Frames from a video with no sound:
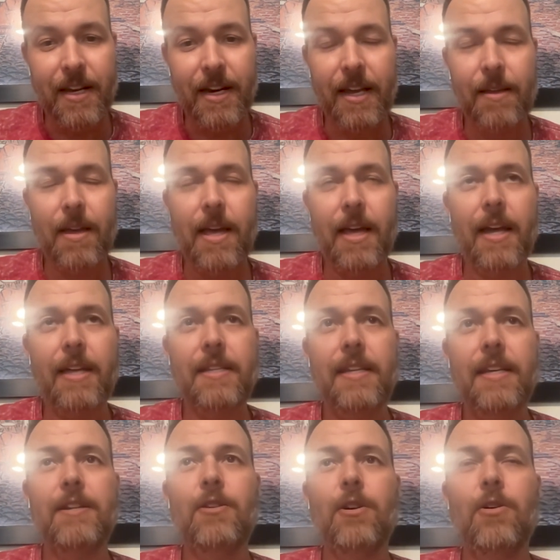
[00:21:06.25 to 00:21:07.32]
And I, and I
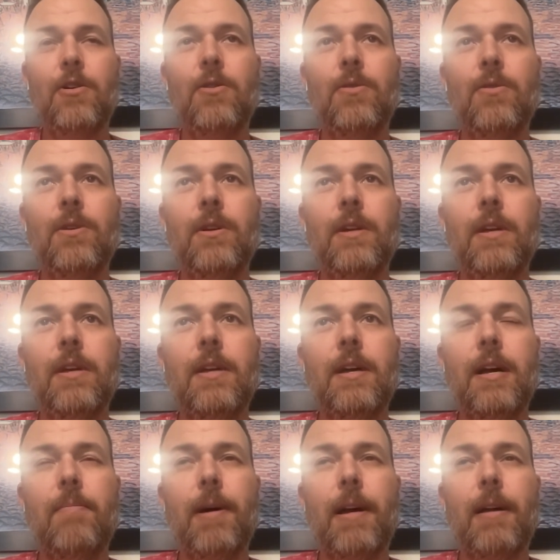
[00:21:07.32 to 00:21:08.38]
did go
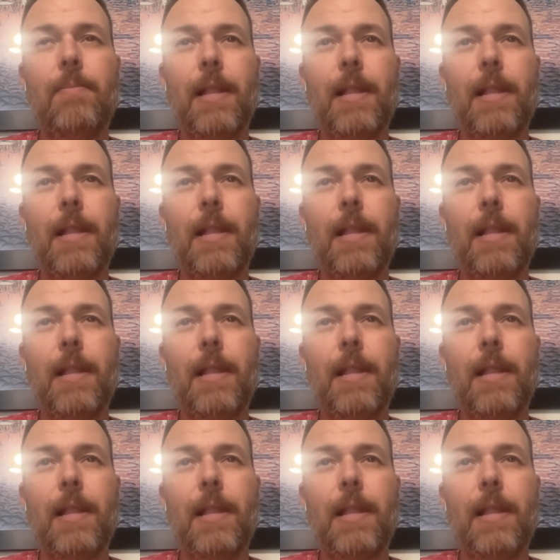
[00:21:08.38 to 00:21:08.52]
about